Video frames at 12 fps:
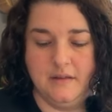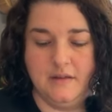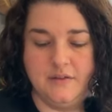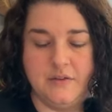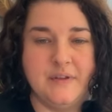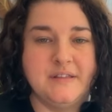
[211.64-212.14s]

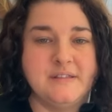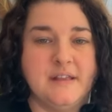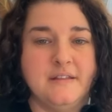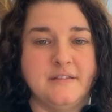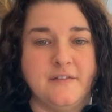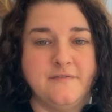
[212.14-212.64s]
So it
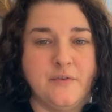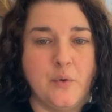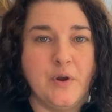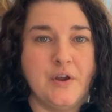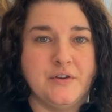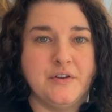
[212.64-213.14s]
says
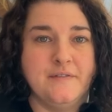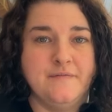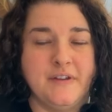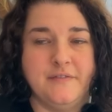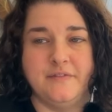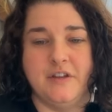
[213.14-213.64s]

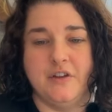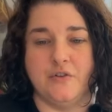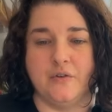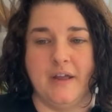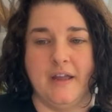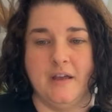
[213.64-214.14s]
450
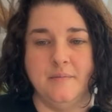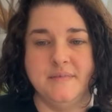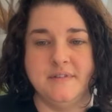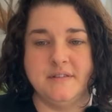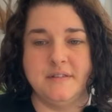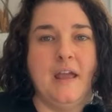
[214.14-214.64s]

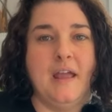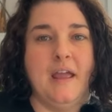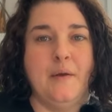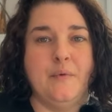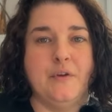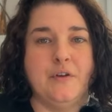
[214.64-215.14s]
grams,
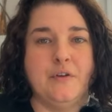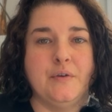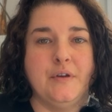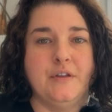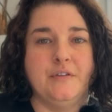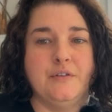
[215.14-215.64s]
and we're
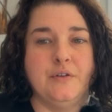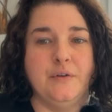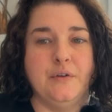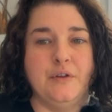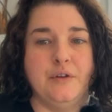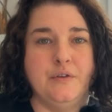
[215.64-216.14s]
going to
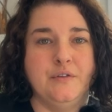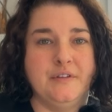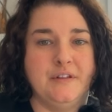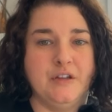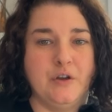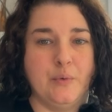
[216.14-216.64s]
use
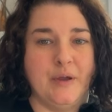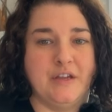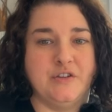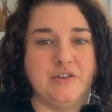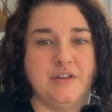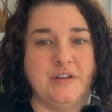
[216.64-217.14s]
an
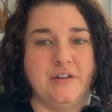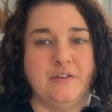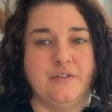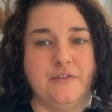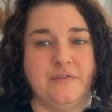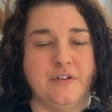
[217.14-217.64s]
equation
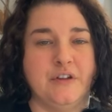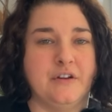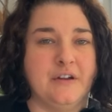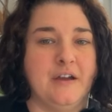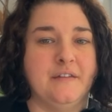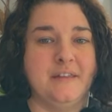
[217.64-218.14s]
to figure
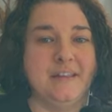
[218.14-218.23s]
out the